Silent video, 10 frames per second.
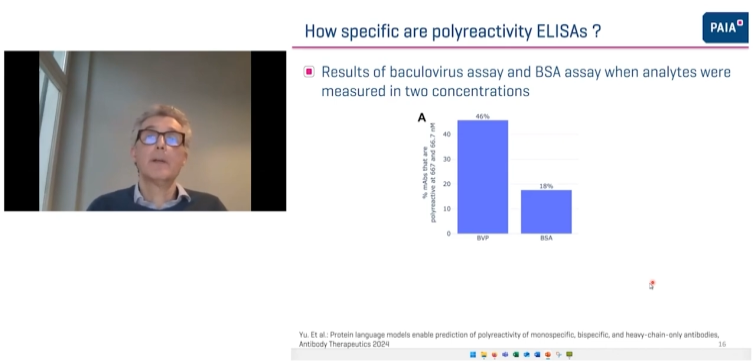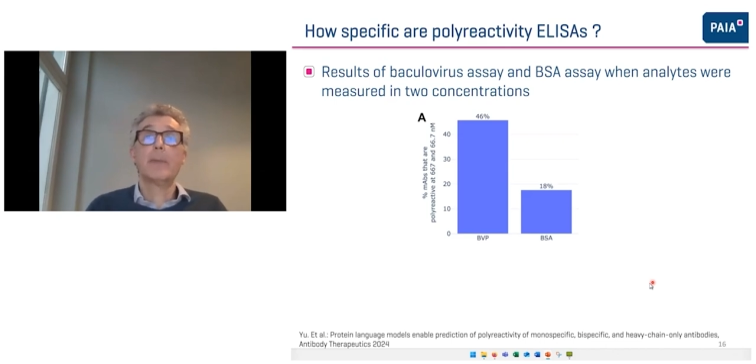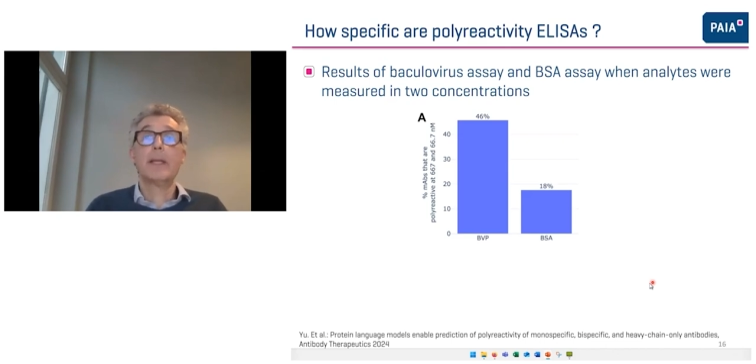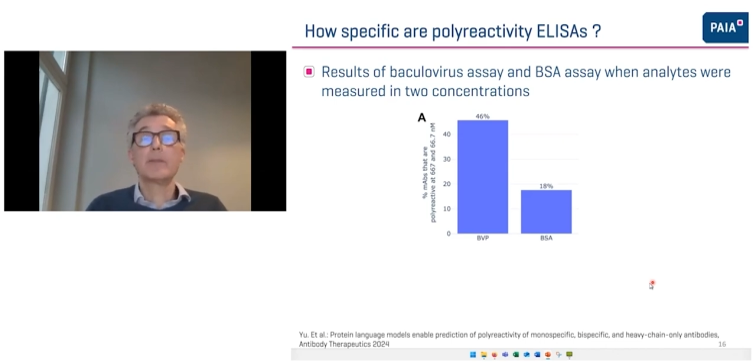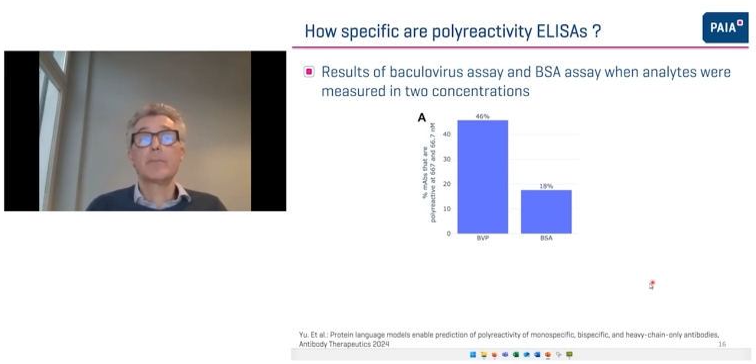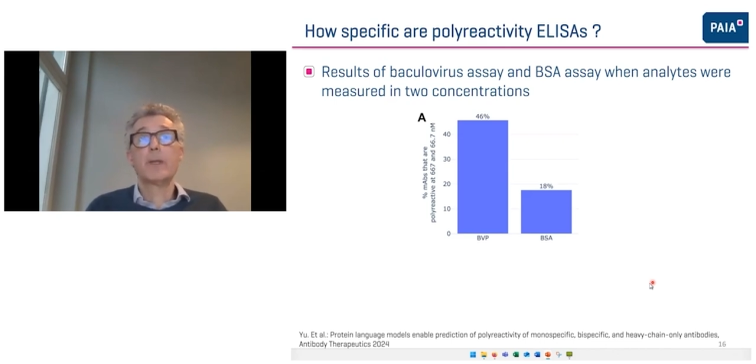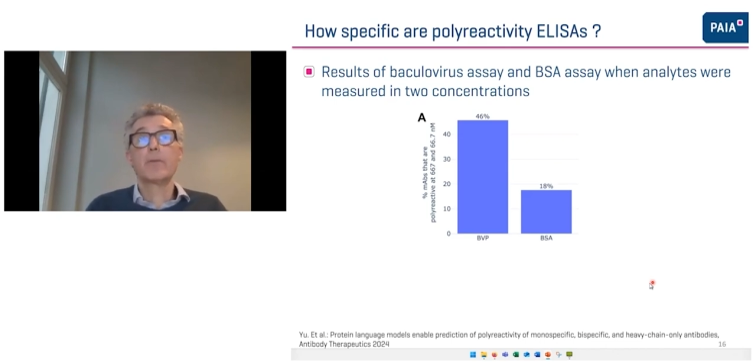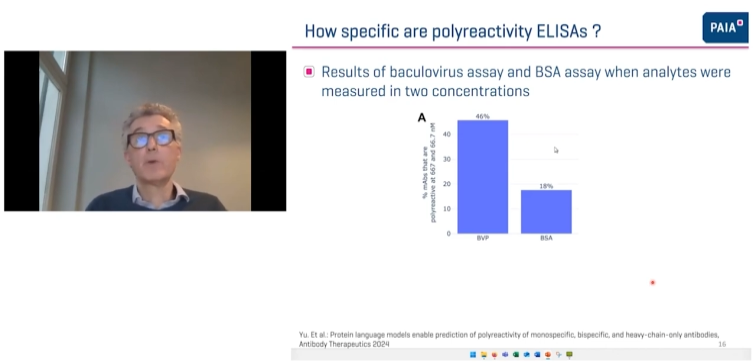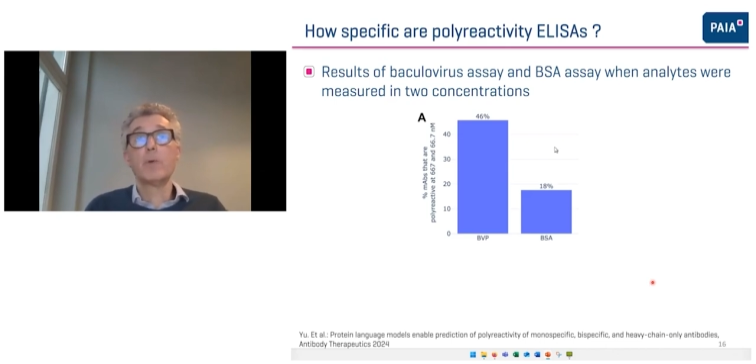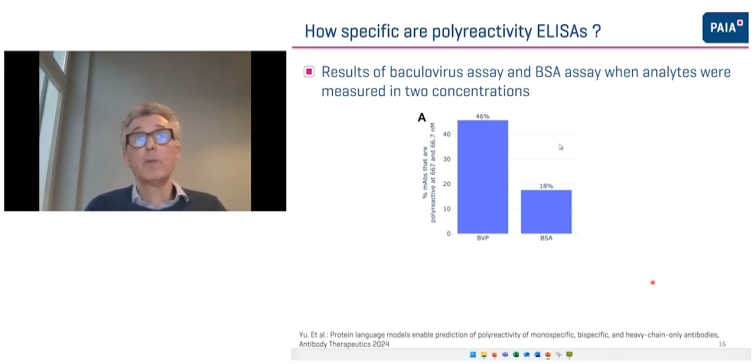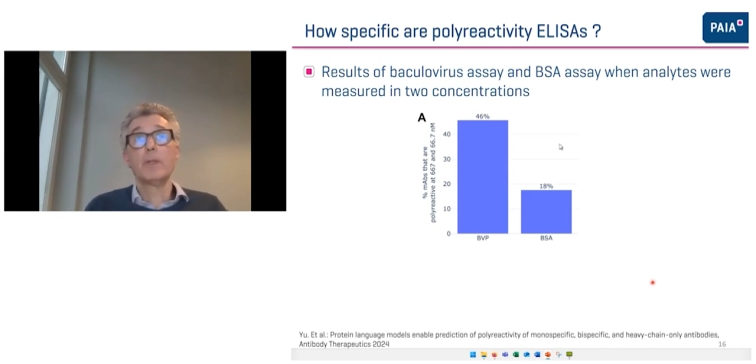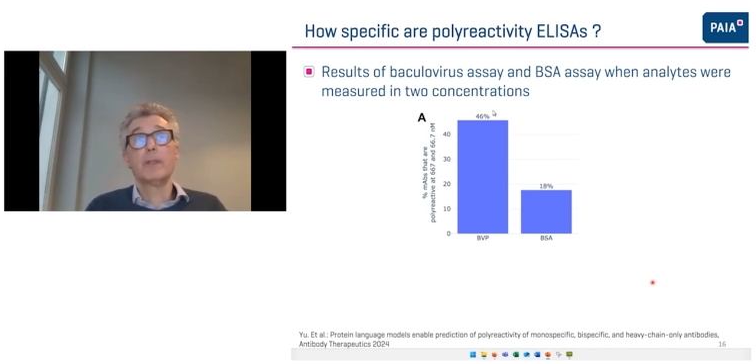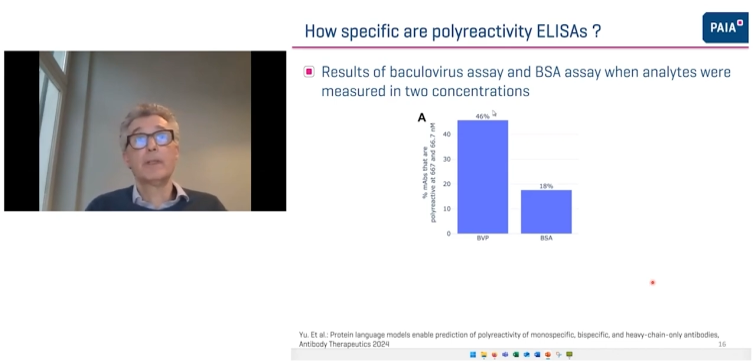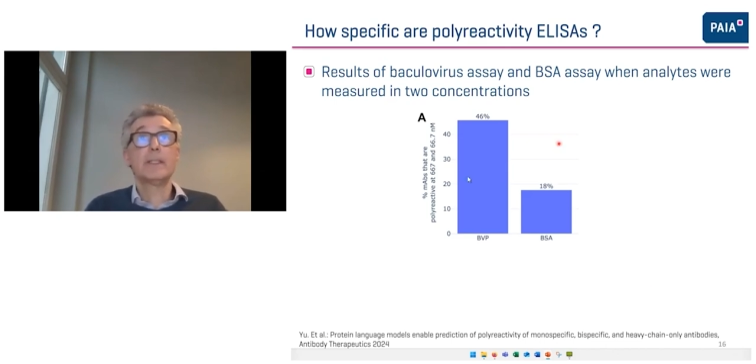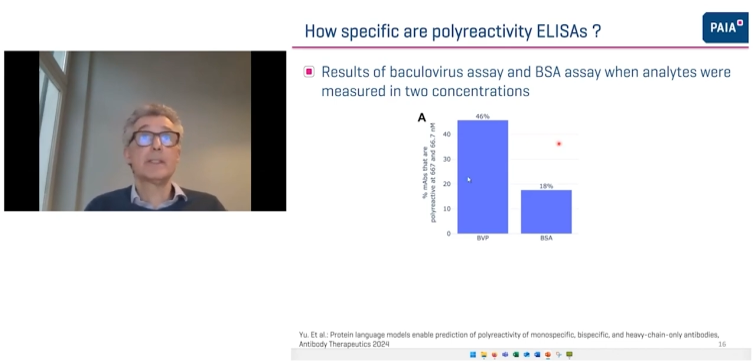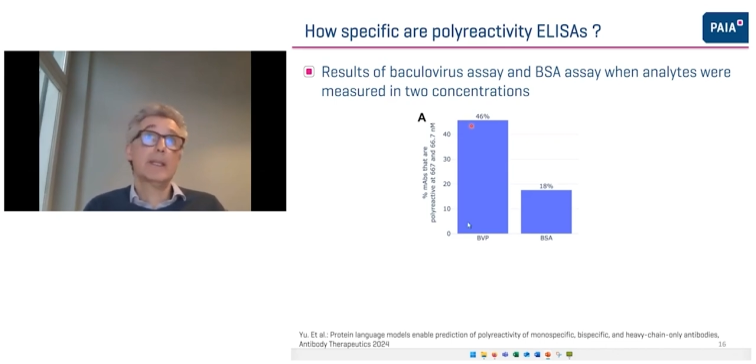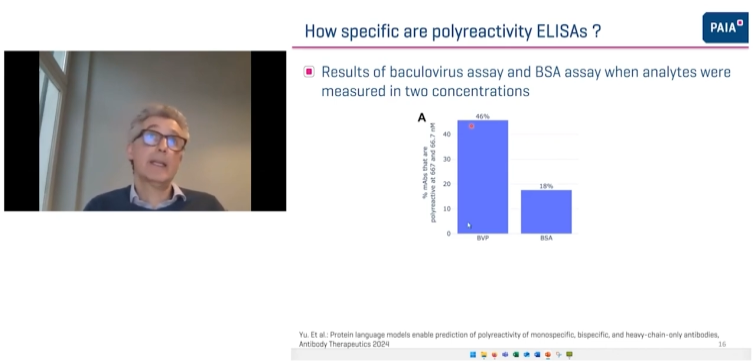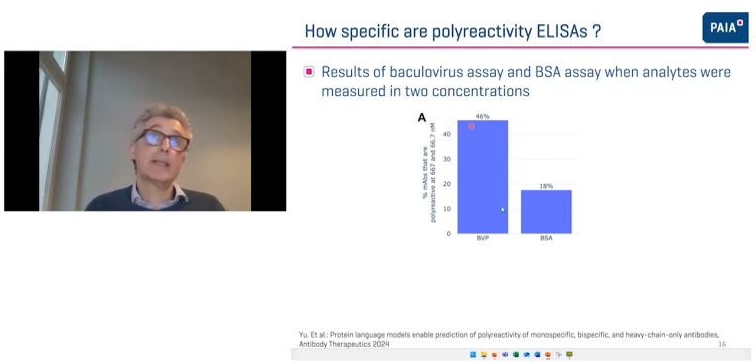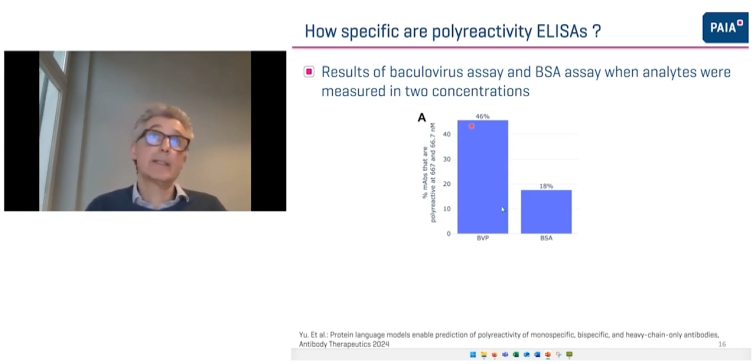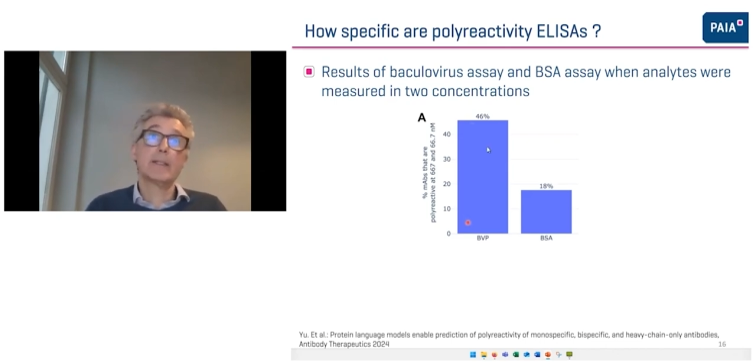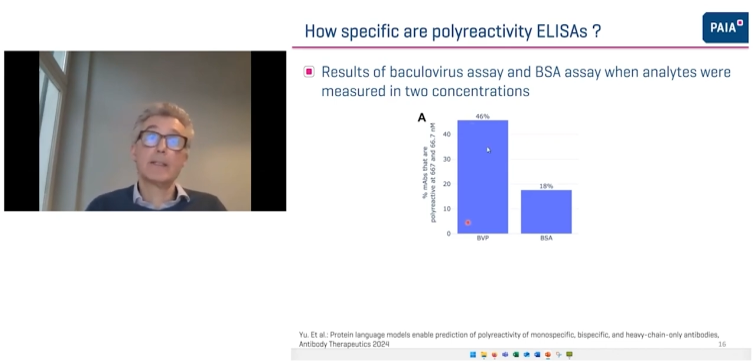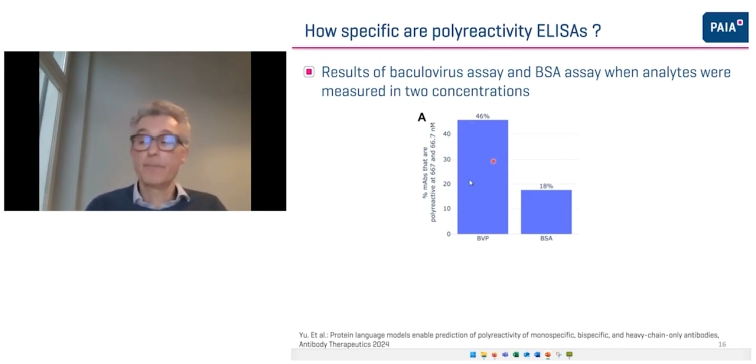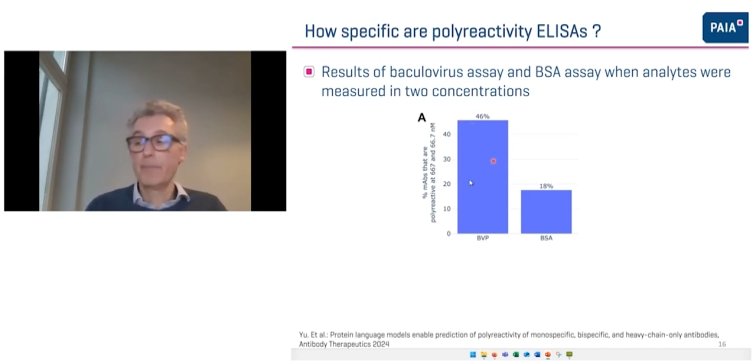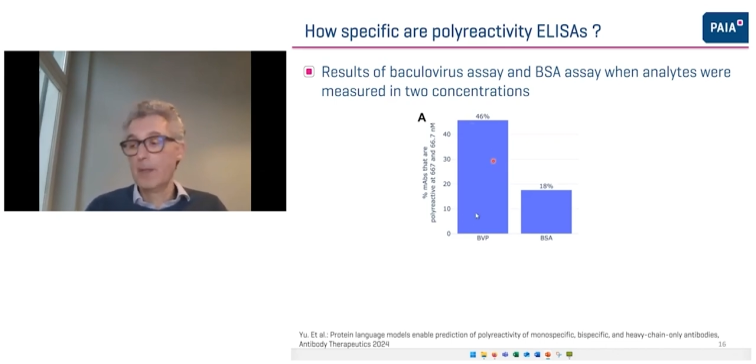plays a big role in these ELISAs.